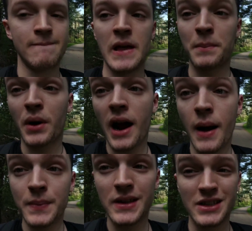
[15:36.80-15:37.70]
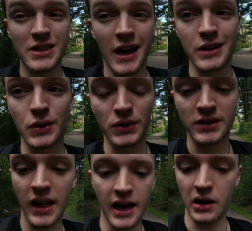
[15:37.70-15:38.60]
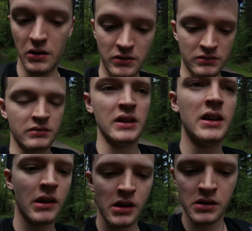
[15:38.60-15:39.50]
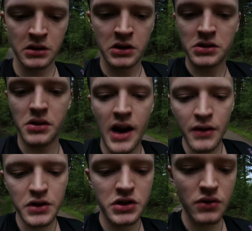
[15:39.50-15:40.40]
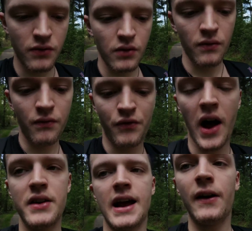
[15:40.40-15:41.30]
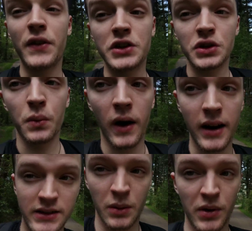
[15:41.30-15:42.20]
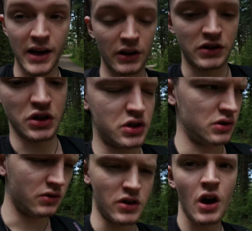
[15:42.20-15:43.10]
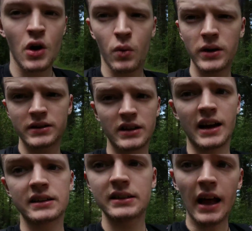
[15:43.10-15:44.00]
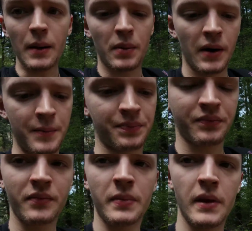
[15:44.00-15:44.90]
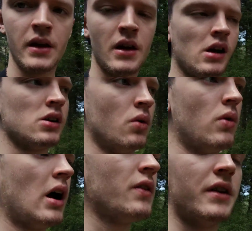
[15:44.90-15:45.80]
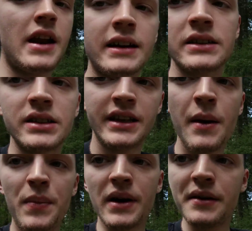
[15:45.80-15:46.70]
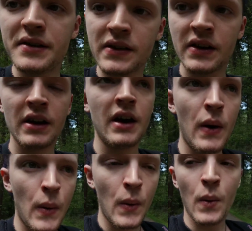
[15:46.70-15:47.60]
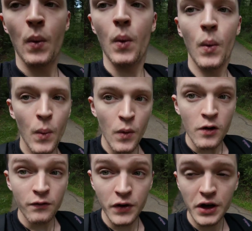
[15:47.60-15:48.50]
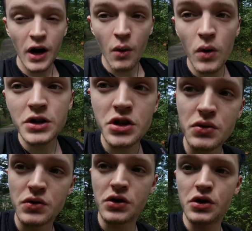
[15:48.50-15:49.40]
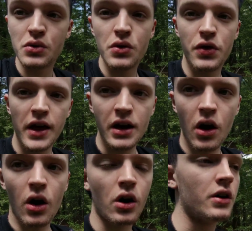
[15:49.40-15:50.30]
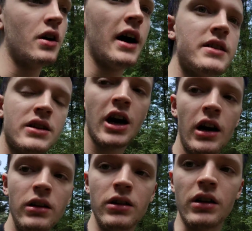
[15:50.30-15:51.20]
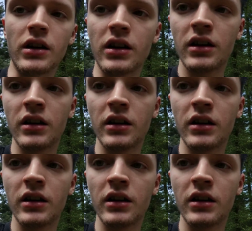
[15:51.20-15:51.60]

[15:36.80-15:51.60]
then perhaps that's not your style. So now that you've found out that you're wearing somebody else's shoes, what's the next step? Well, the next step is figure out what shoes you think are a nice color.